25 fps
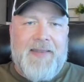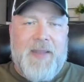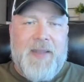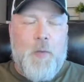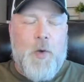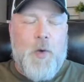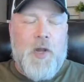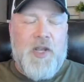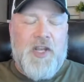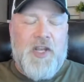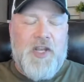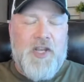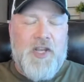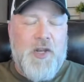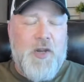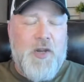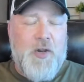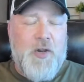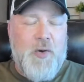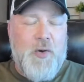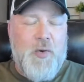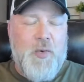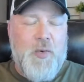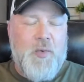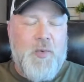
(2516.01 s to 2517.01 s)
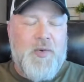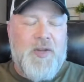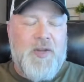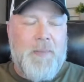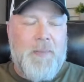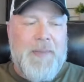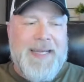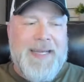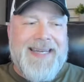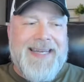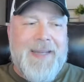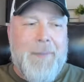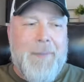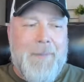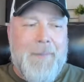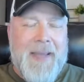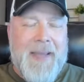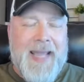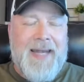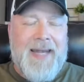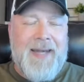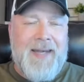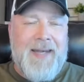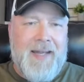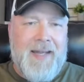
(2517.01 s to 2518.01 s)
They want you to be
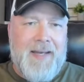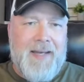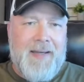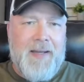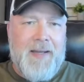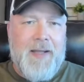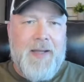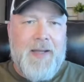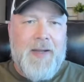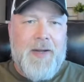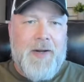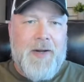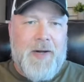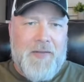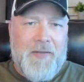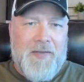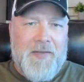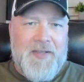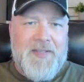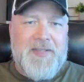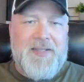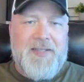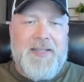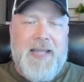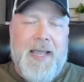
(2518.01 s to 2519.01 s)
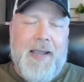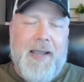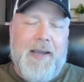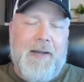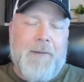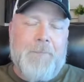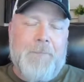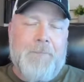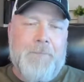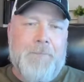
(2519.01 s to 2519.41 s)
dependent on the state.